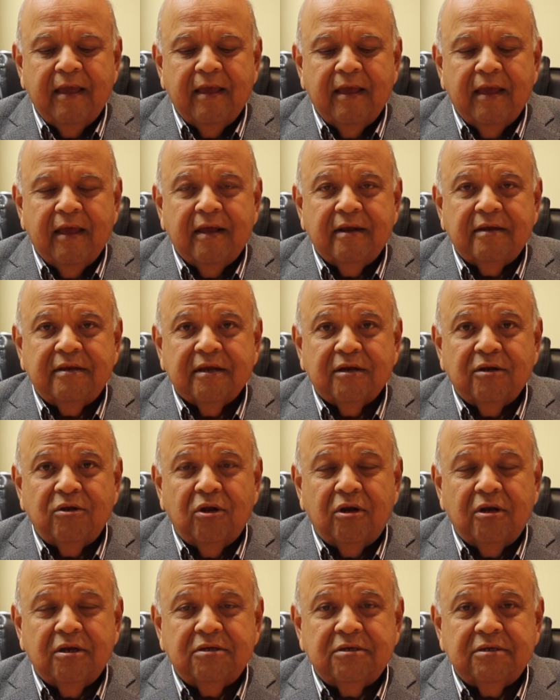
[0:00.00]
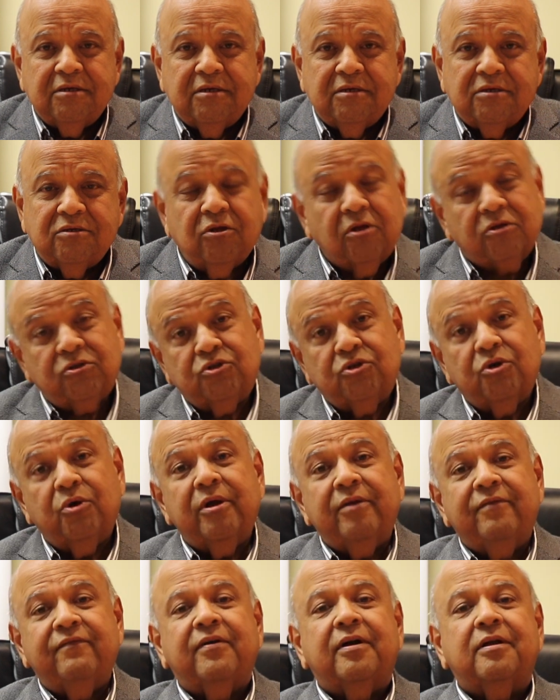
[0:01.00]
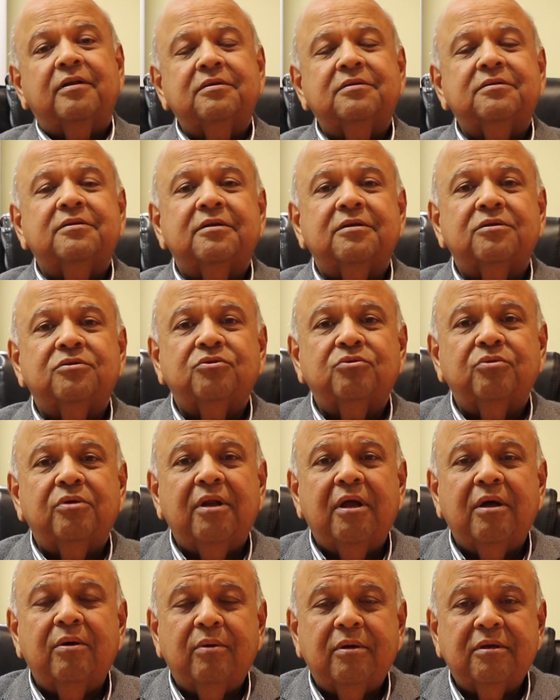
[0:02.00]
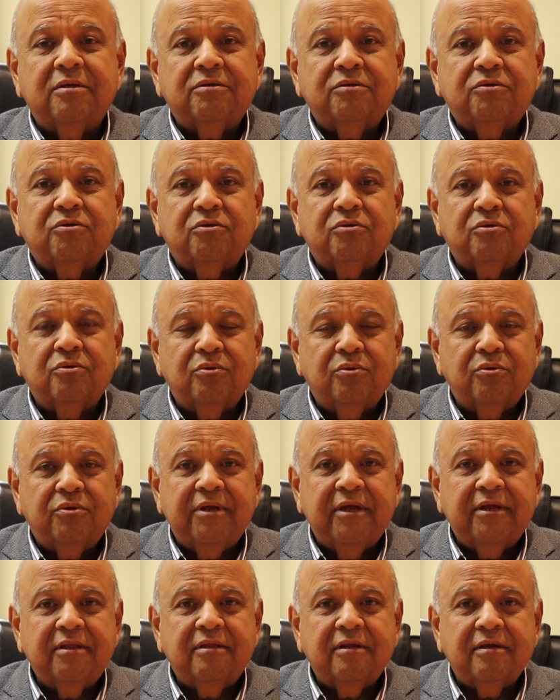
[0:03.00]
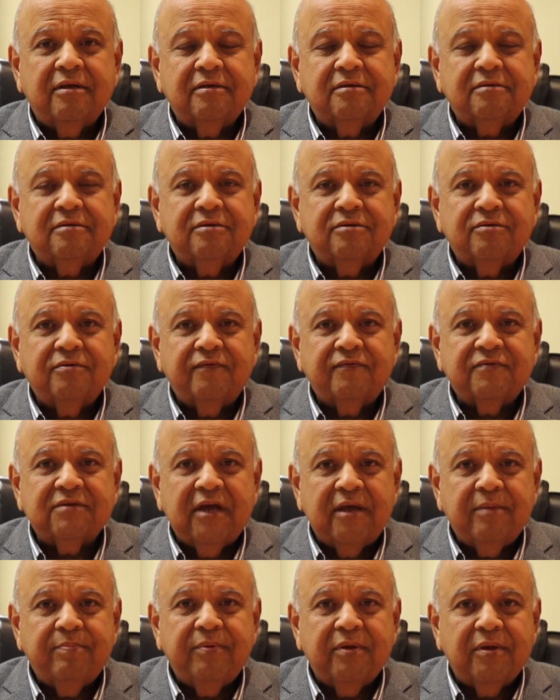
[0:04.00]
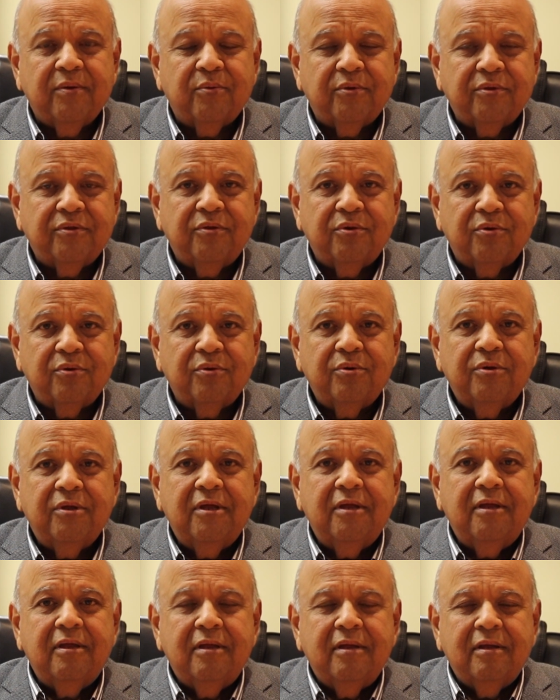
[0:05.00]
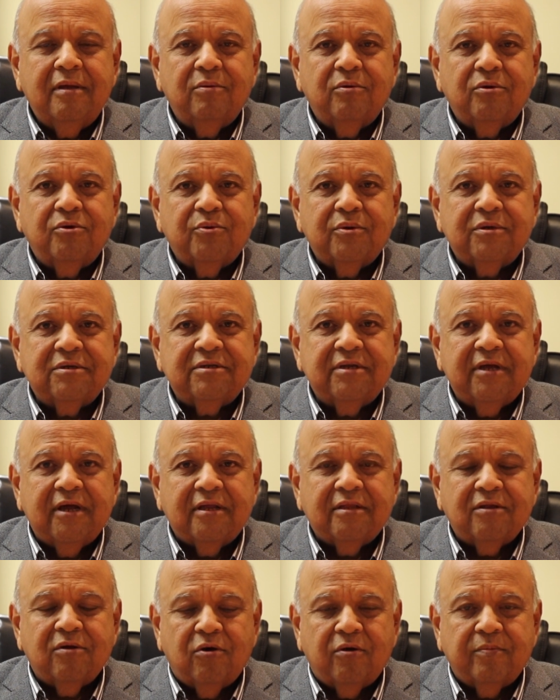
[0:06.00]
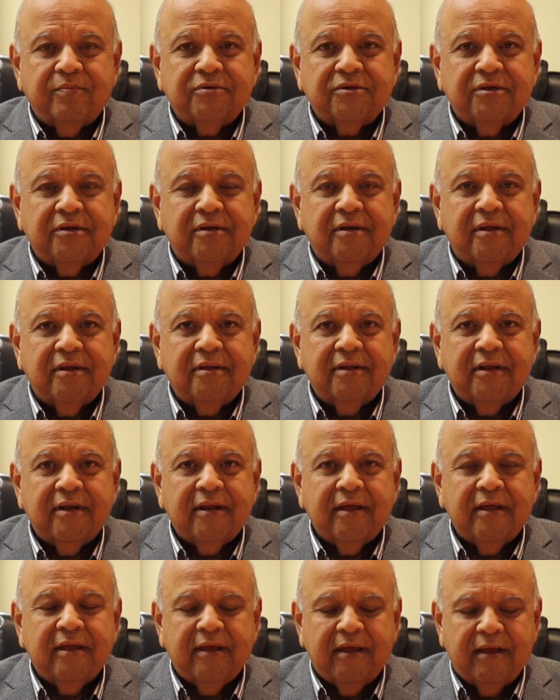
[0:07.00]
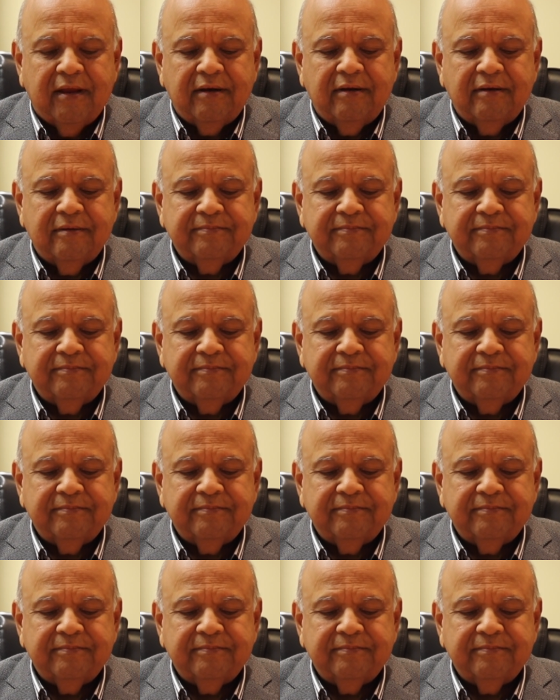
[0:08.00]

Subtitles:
And technology is not so advanced as to allow us to take the risks of Skyping with you, which was the other option that I had.